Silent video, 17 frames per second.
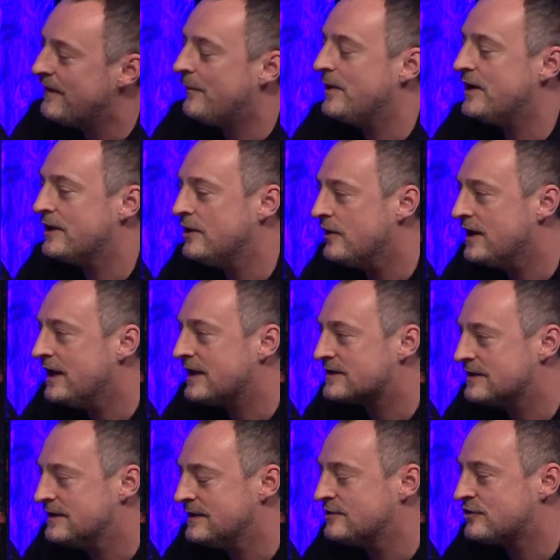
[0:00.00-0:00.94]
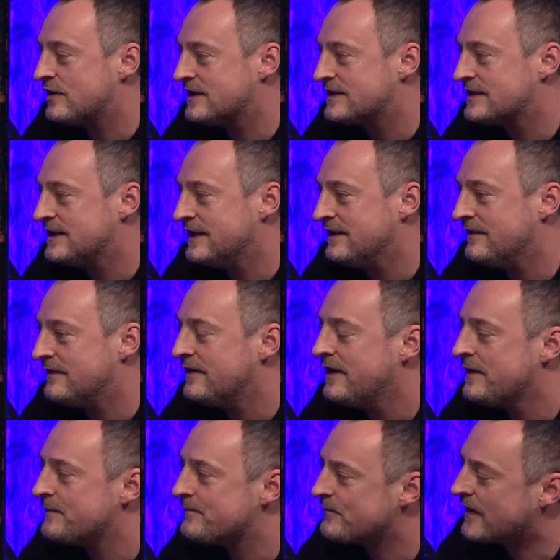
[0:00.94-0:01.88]
When I know he has an interest in
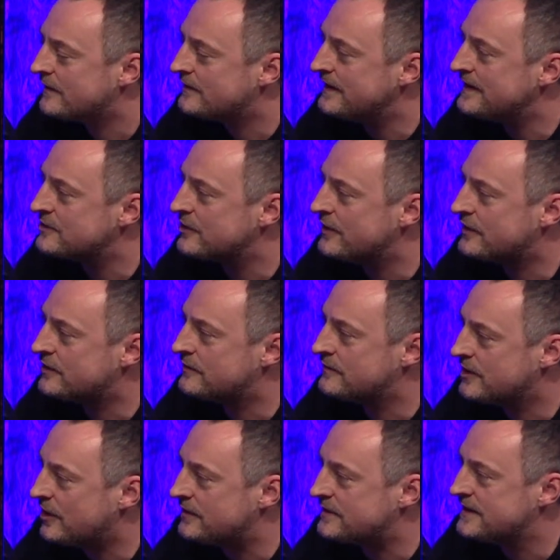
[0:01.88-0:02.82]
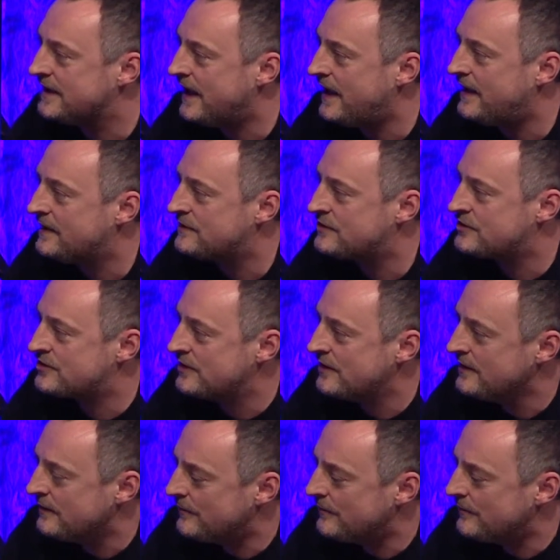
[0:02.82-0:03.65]
things on a cutting edge.